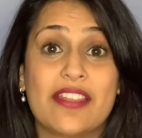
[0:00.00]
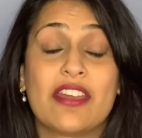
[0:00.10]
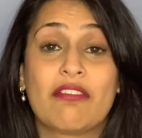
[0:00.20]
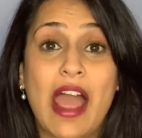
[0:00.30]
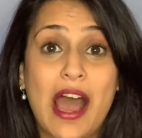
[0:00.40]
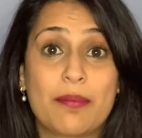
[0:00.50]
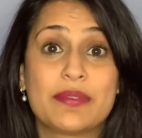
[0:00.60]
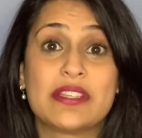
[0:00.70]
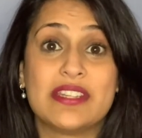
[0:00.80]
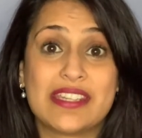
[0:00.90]
There are ups
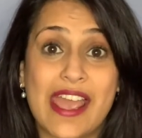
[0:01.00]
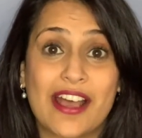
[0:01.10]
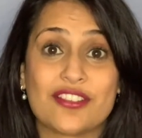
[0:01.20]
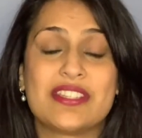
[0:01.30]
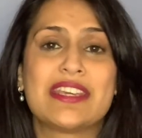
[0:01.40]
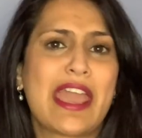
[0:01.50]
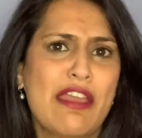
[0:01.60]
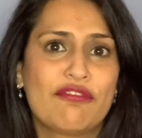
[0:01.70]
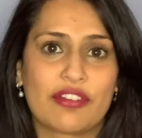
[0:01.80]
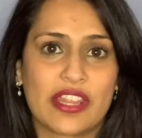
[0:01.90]
and downs to
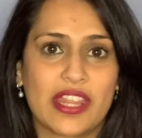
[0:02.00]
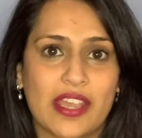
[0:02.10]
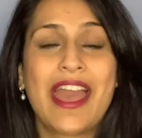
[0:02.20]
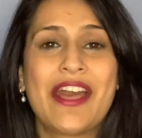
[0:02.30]
everything.